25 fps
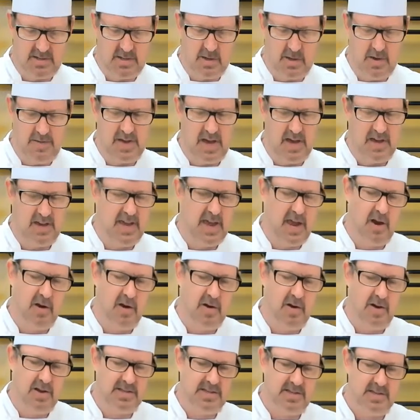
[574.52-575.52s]
I've got
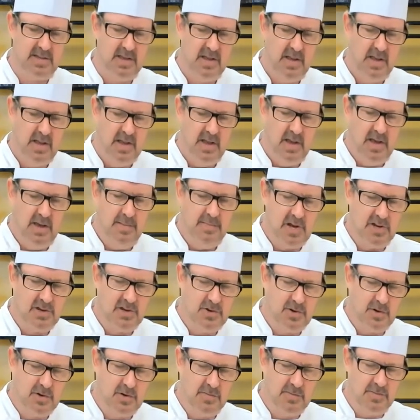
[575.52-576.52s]
carrots,
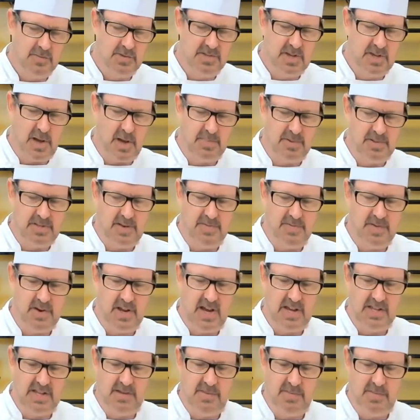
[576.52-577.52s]
mushrooms, a couple different
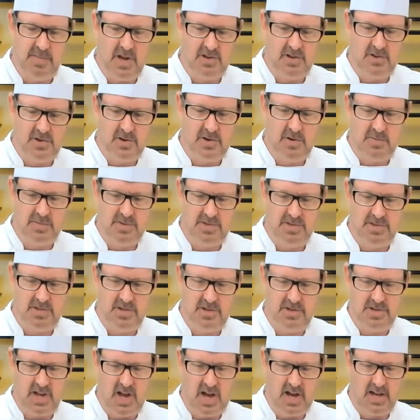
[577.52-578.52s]
kinds of mushrooms,
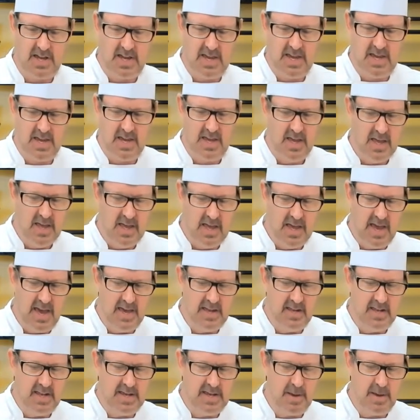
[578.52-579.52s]
shiitake,
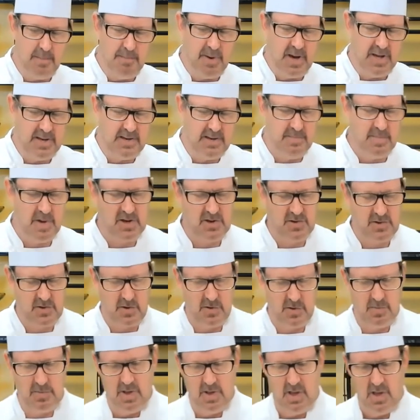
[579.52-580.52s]
and like a button
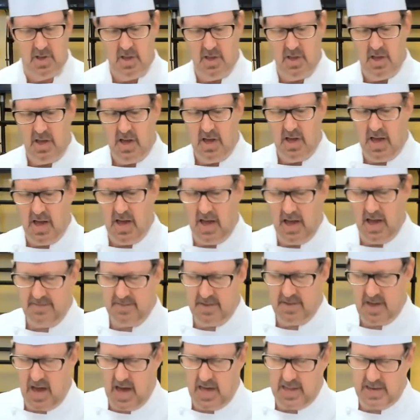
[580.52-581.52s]
mushroom. I've
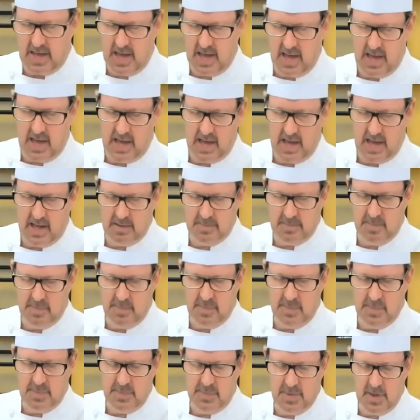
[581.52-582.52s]
got
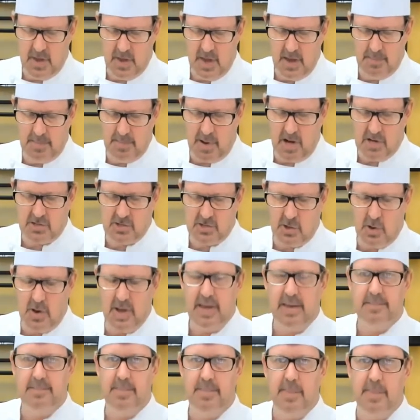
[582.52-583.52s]
bok
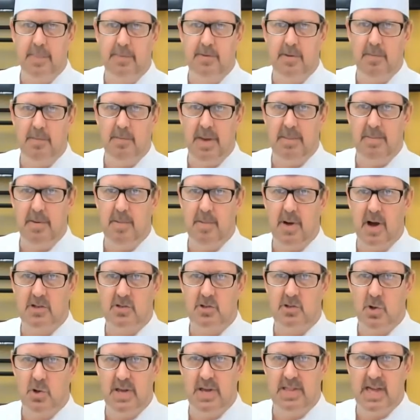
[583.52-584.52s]
choy, some baby bok
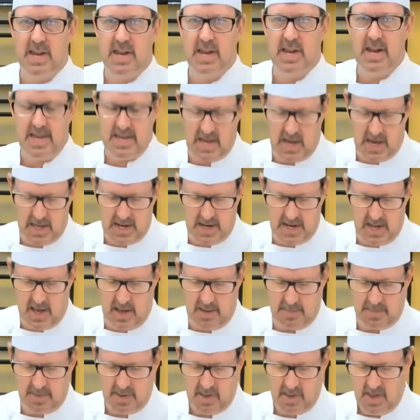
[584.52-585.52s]
choy that I cut
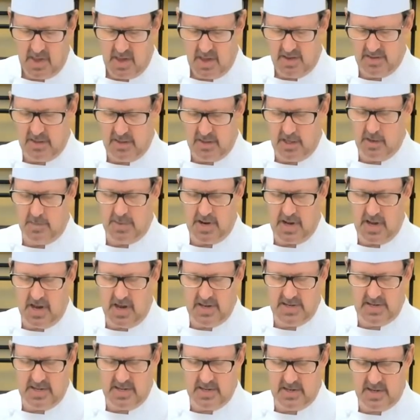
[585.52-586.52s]
up. A little bit of
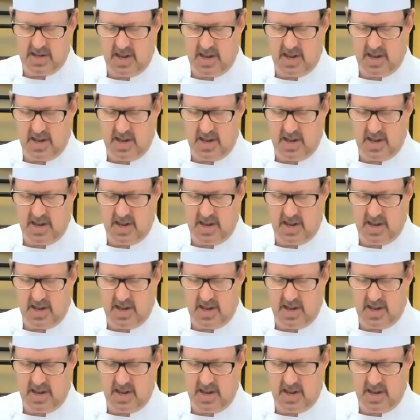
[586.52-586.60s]
onion.